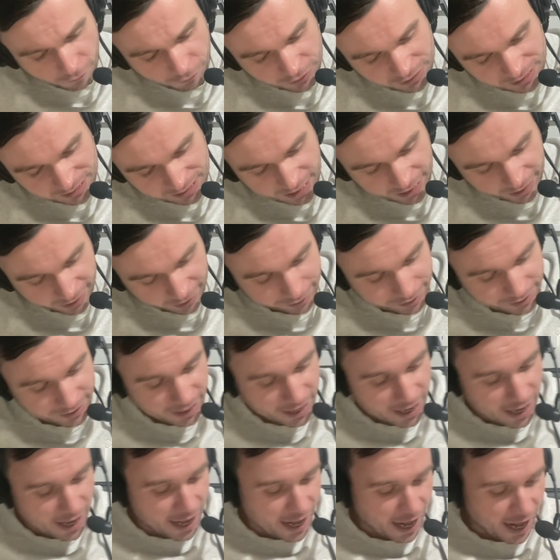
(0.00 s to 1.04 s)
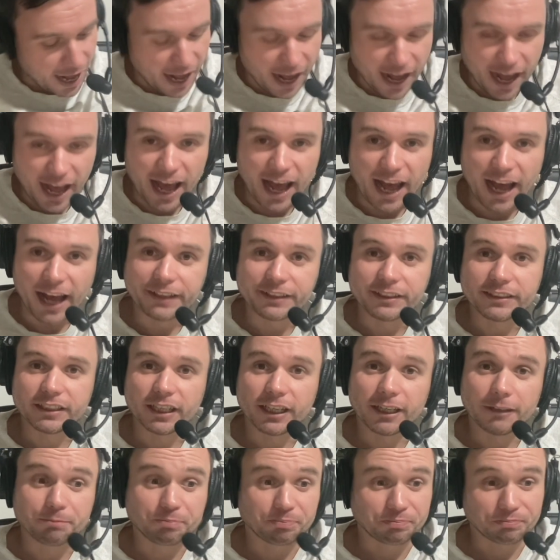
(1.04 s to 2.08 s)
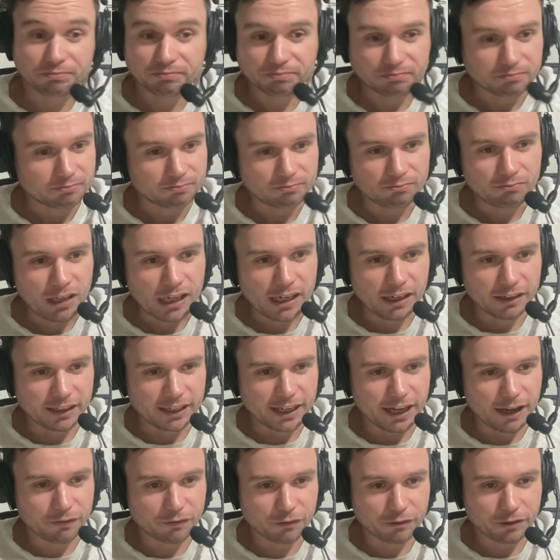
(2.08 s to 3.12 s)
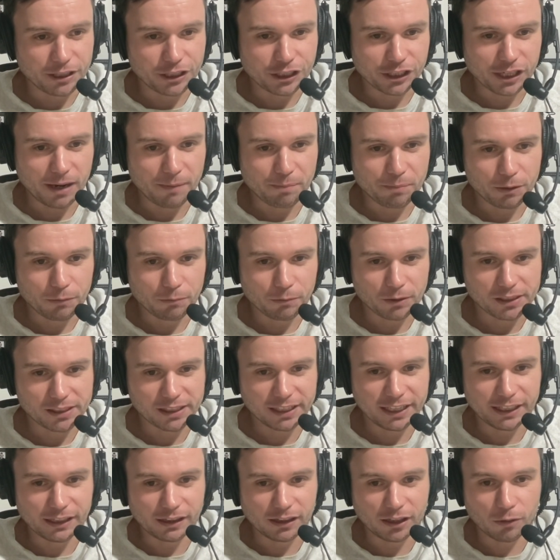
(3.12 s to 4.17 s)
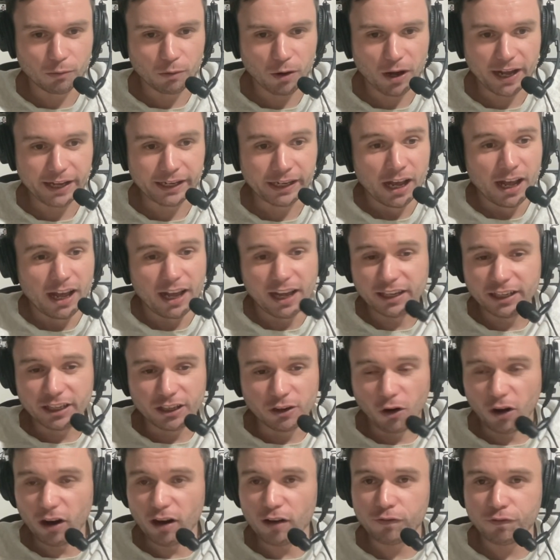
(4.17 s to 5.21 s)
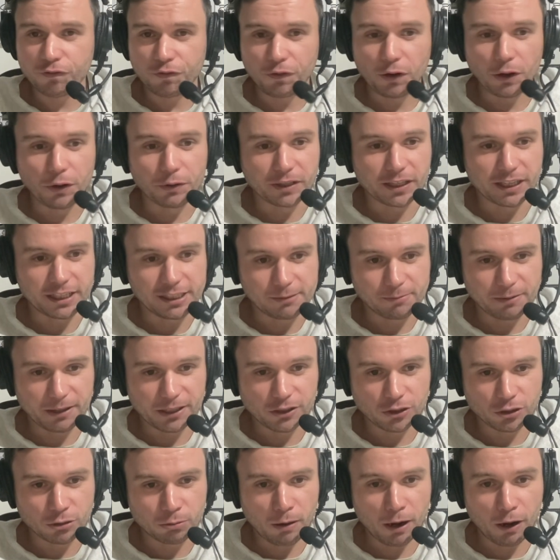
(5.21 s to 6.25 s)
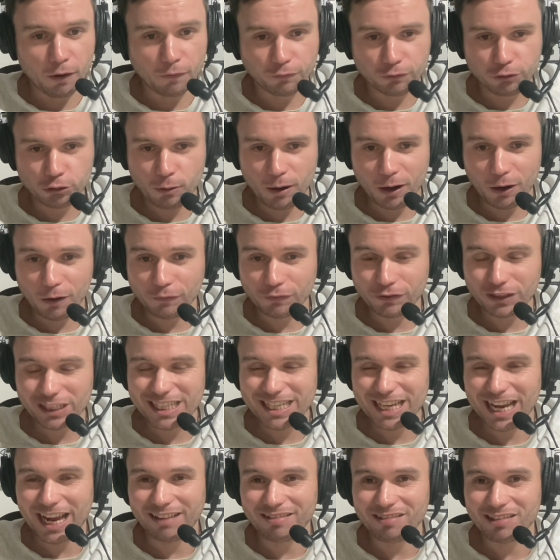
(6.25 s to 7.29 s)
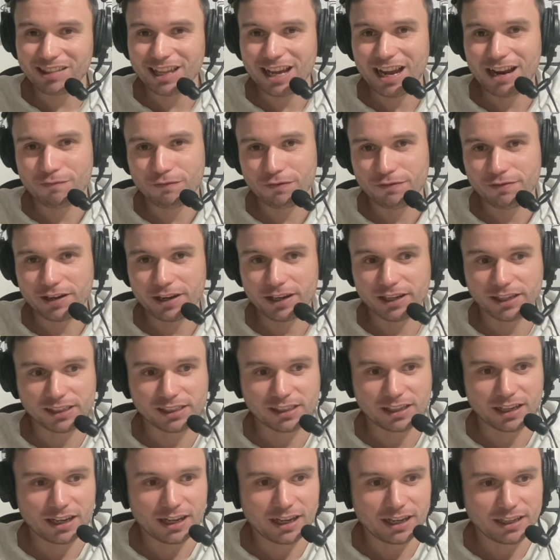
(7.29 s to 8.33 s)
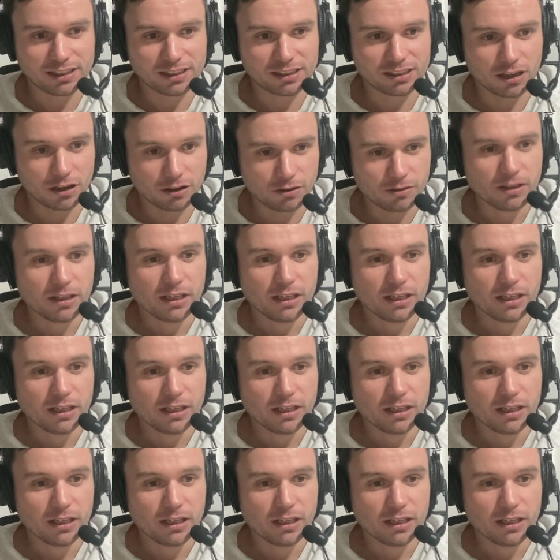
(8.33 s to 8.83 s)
a second, and the F3 champion was leading the way. Not a fluke. He's been 12th, 10th and 1st. So